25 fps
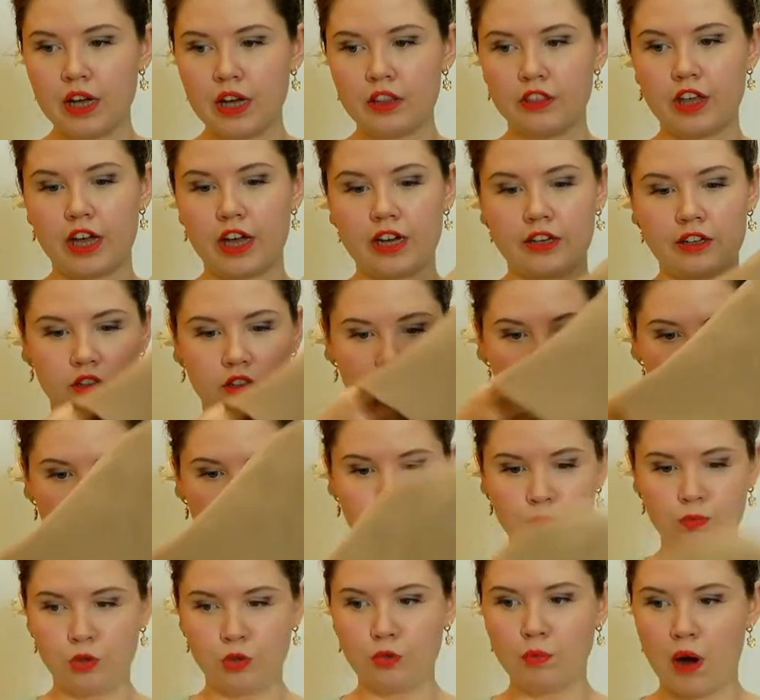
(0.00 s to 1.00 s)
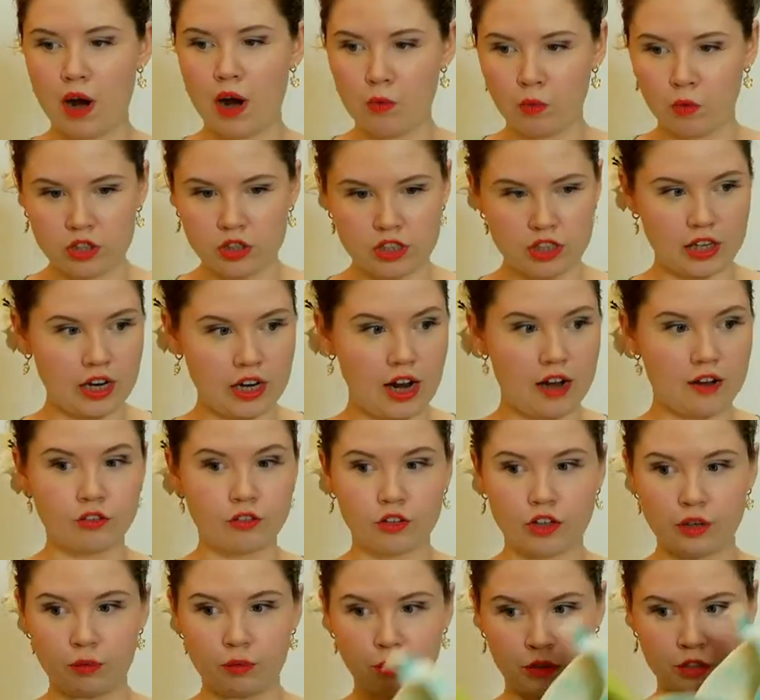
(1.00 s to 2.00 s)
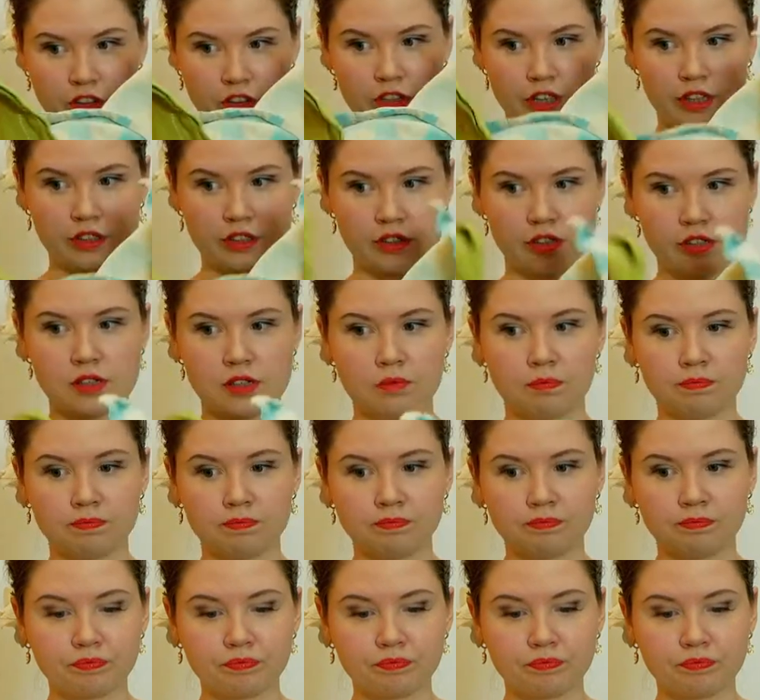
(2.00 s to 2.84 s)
then you might want to cover it with things.